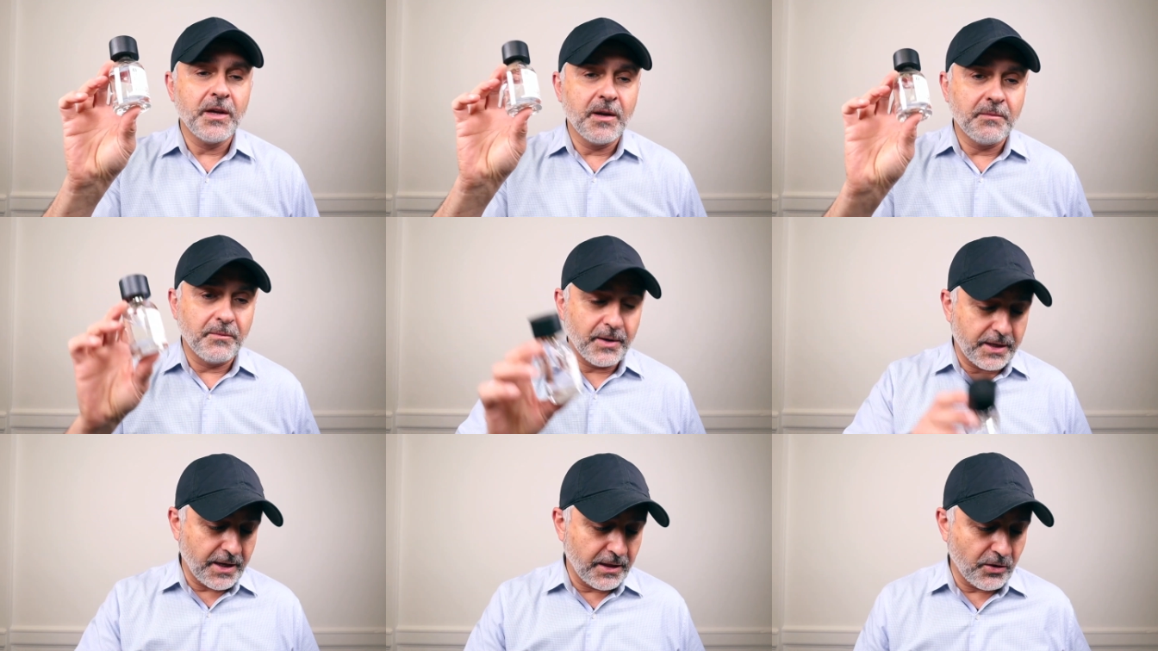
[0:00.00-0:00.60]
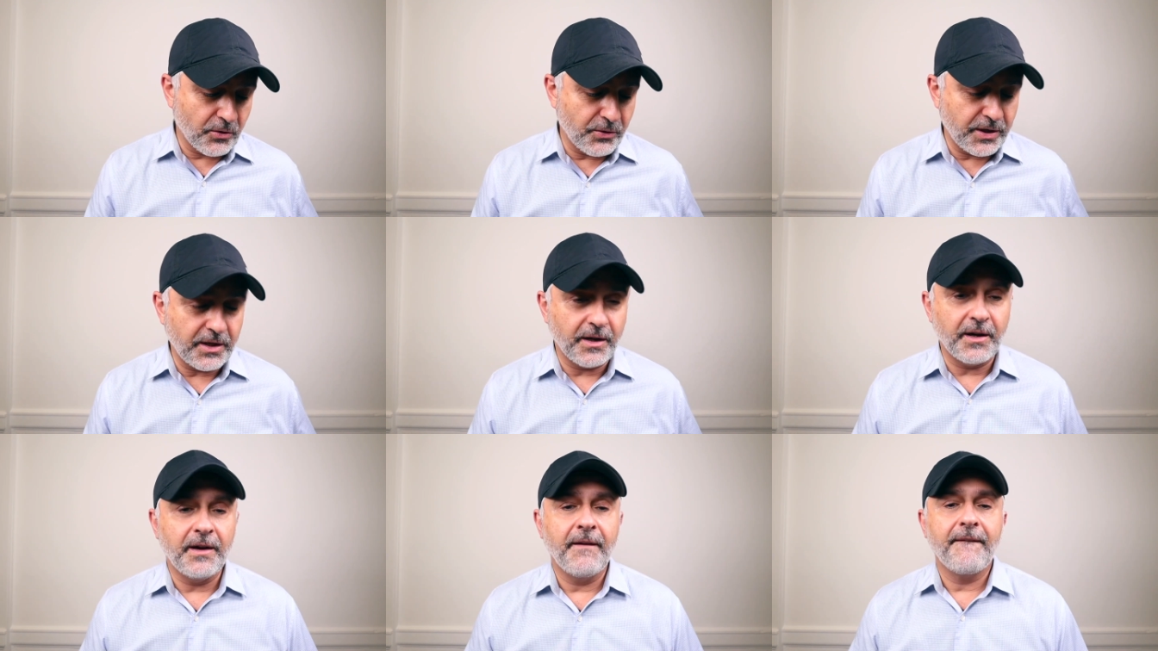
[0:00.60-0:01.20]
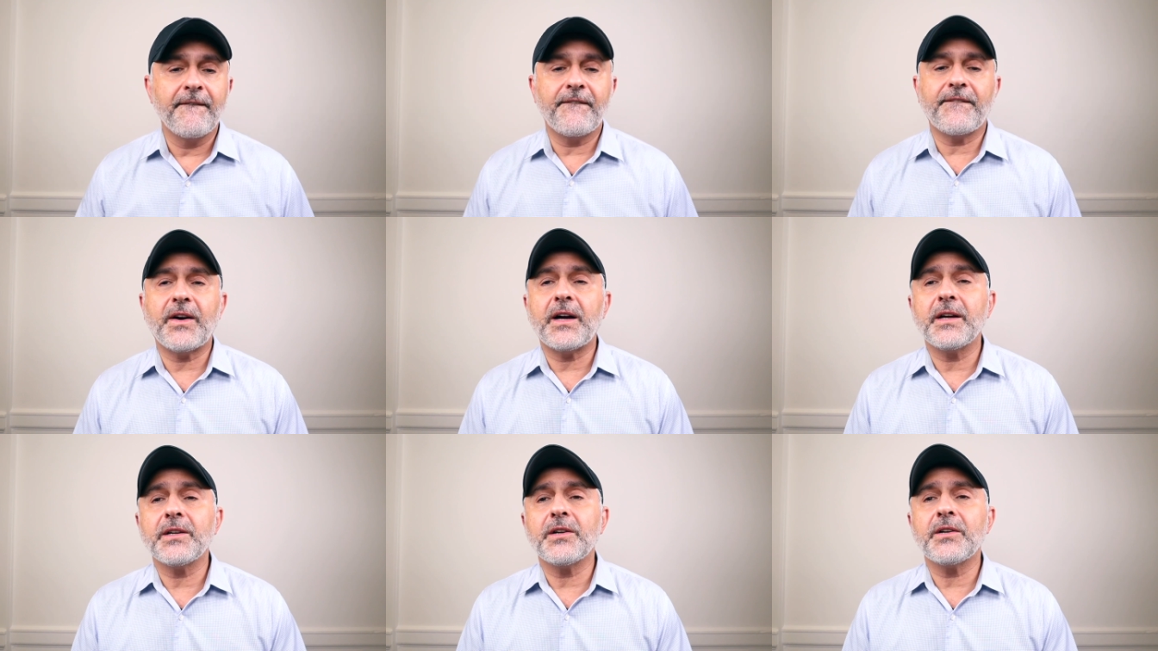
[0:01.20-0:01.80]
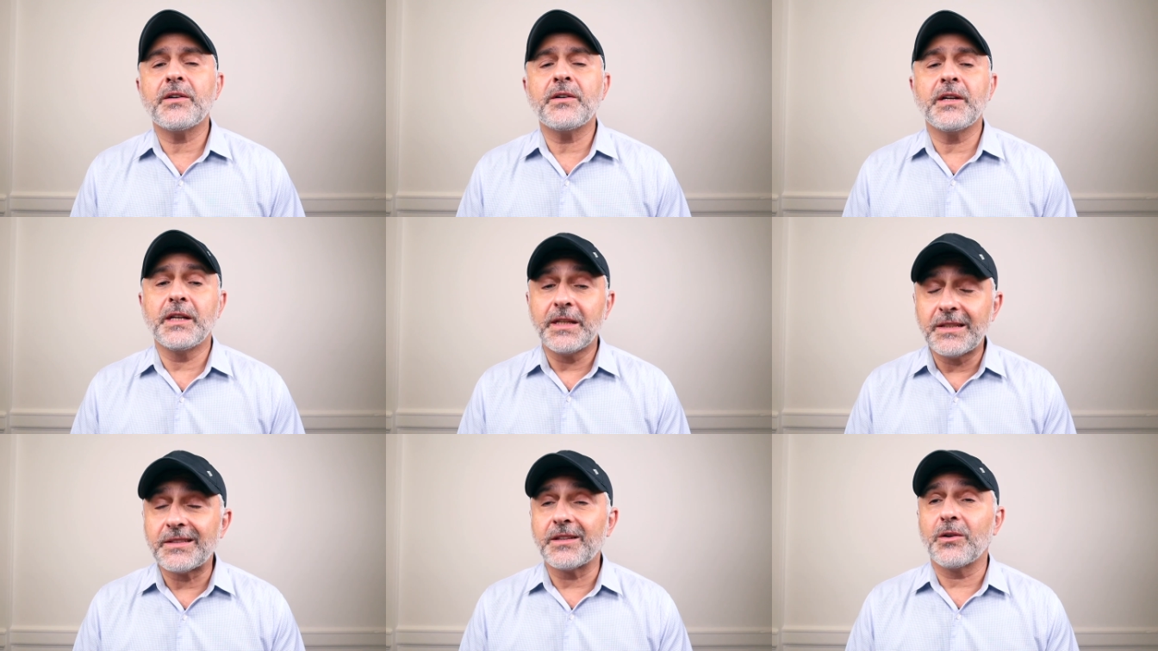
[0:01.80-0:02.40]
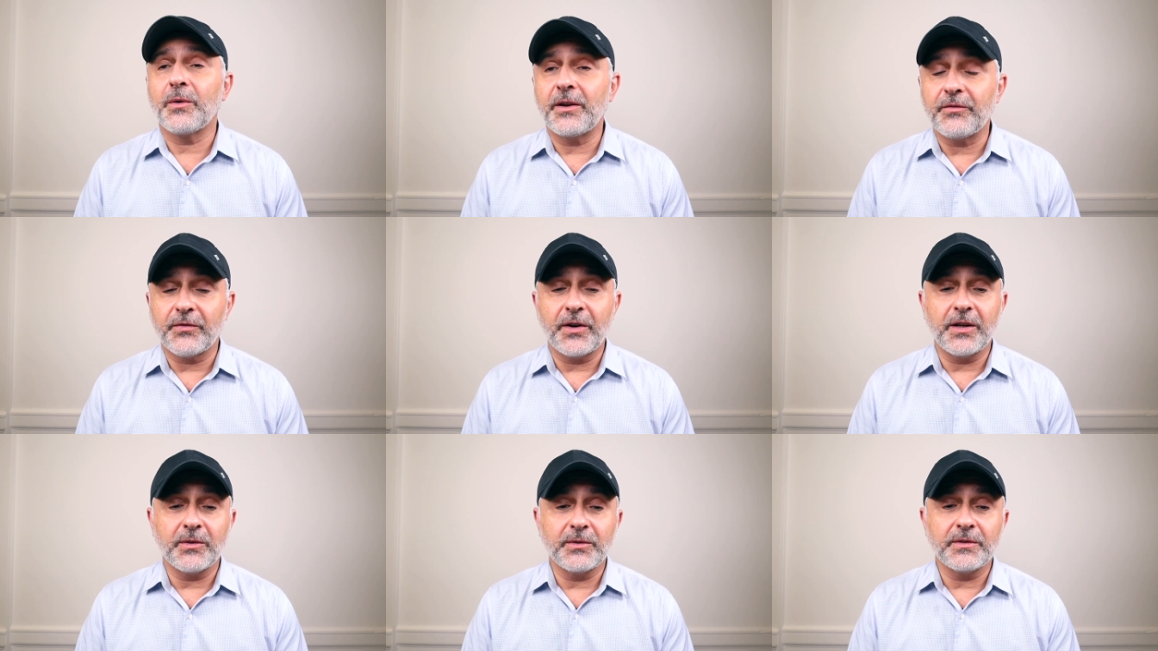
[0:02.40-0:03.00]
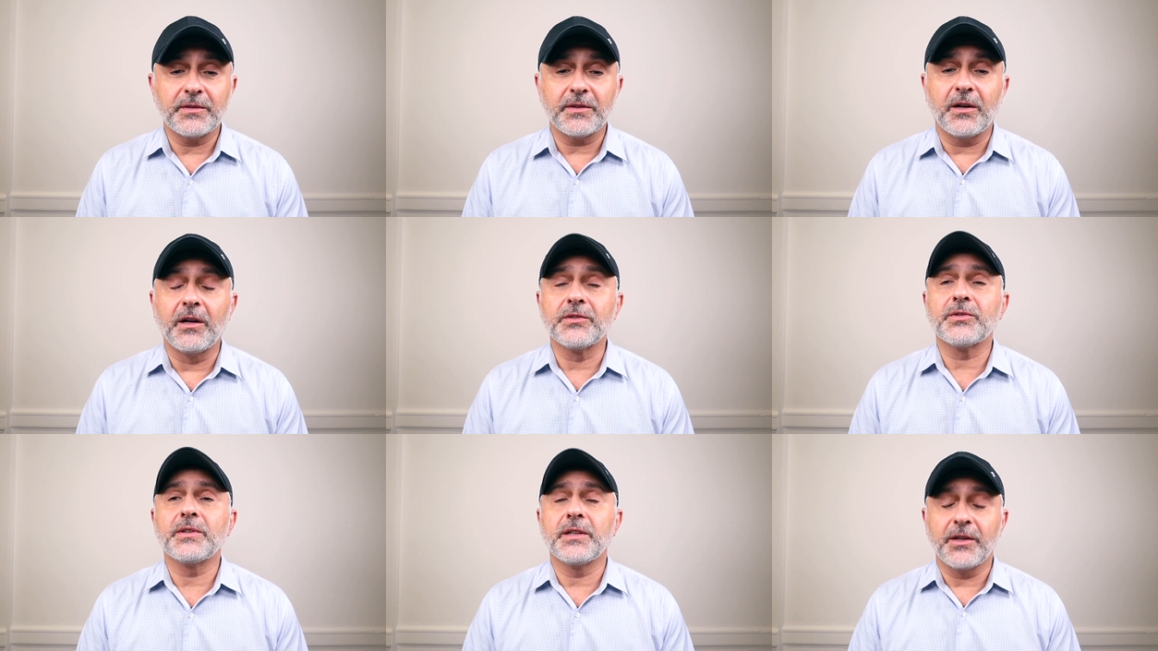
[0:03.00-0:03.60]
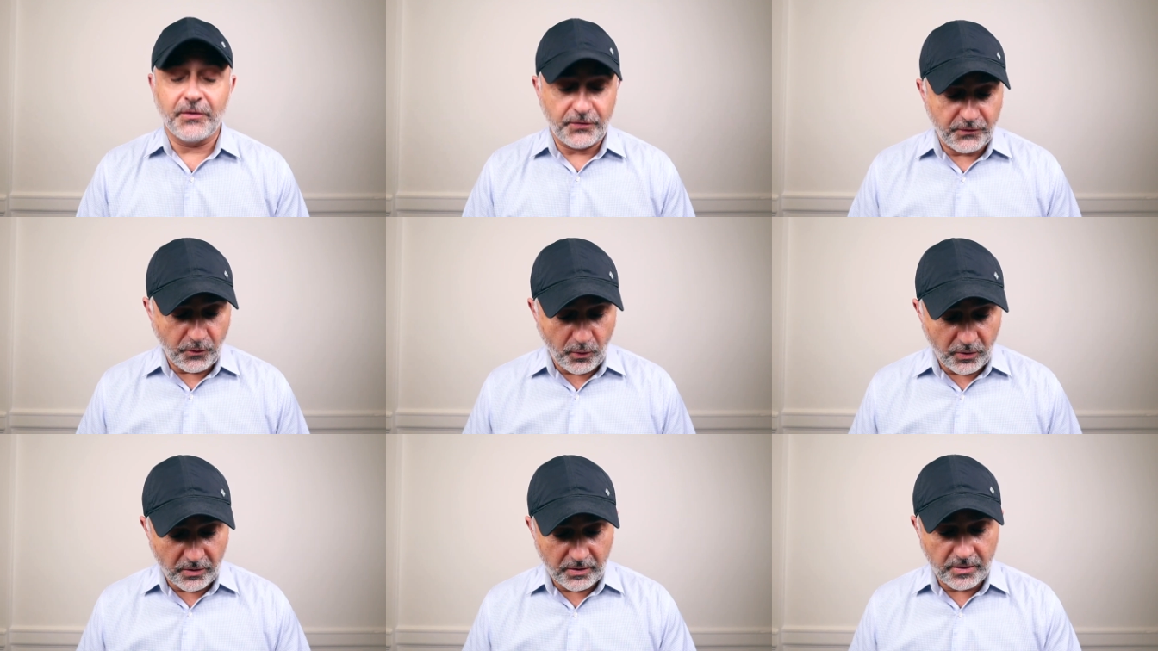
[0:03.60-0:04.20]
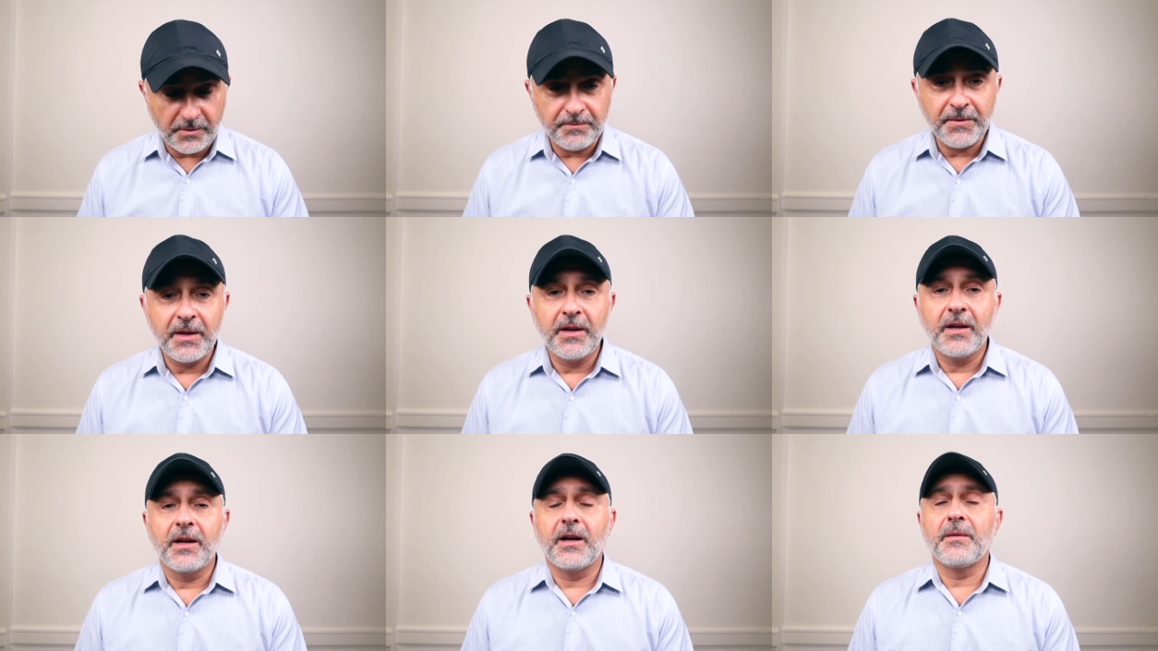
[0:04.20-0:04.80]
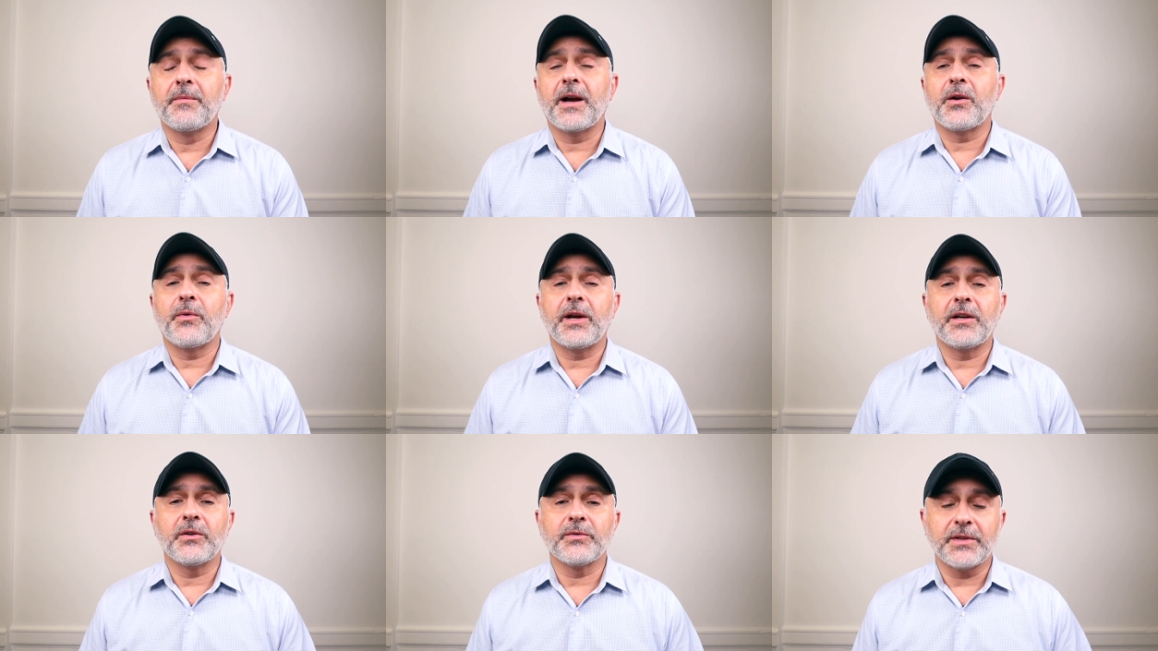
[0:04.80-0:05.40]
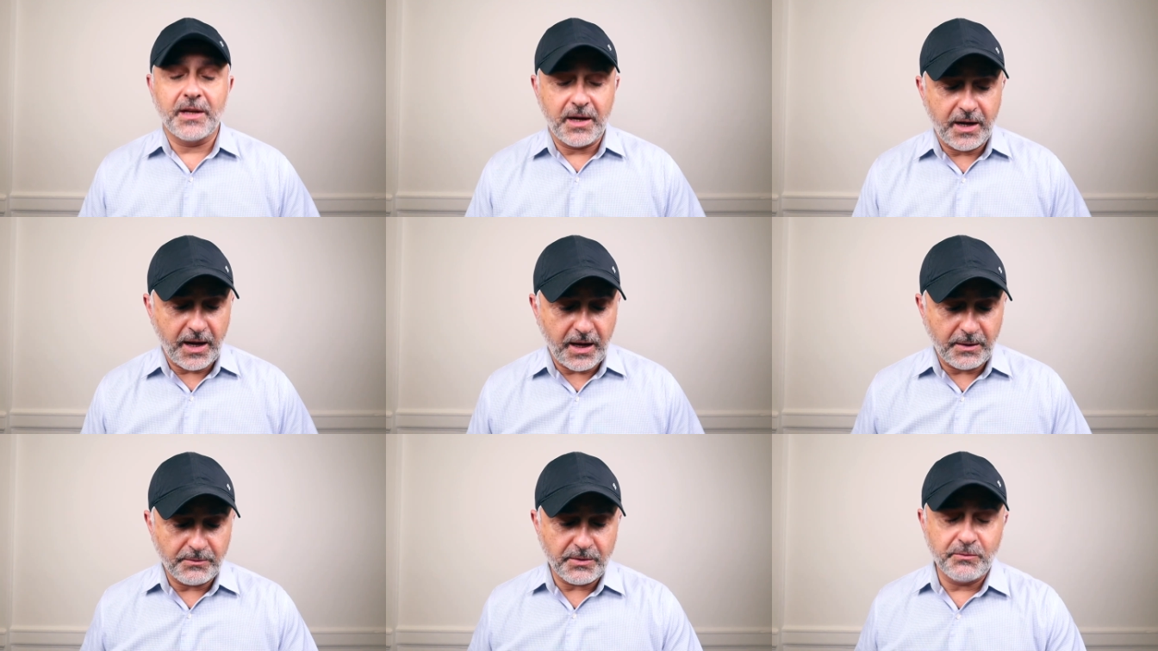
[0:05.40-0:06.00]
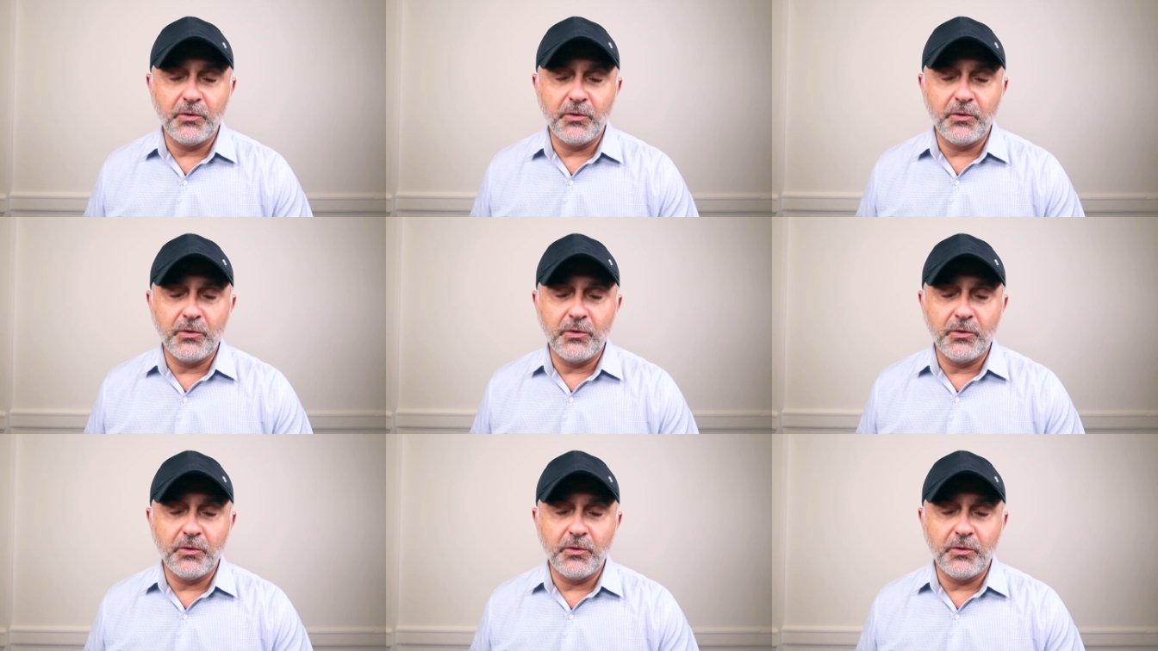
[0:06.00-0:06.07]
But Eloria Fire is a great fragrance alternative for uh, Byredo's Unnamed.